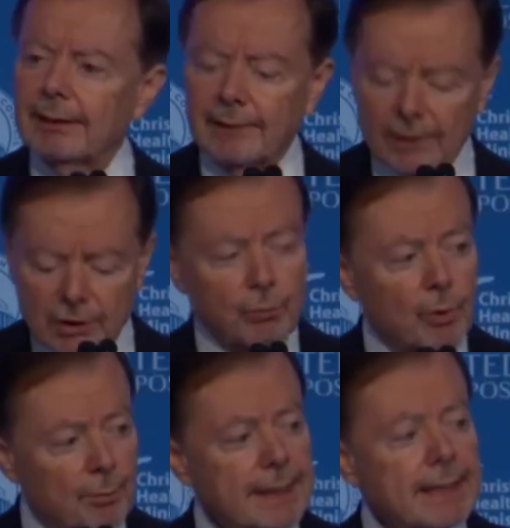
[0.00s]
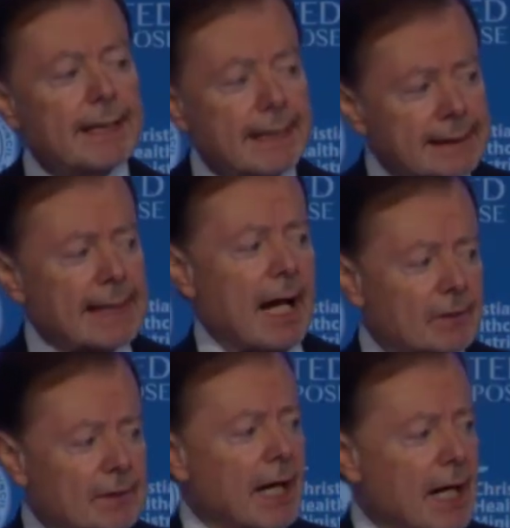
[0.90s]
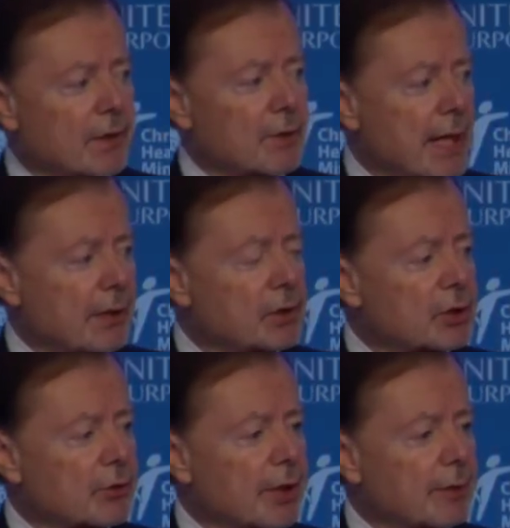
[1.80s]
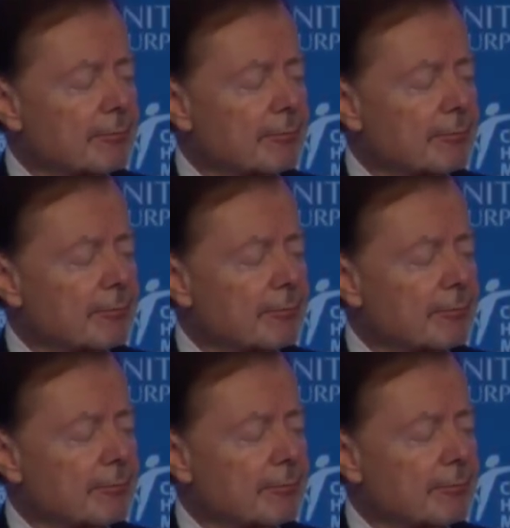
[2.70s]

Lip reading: This woman is outside the mainstream.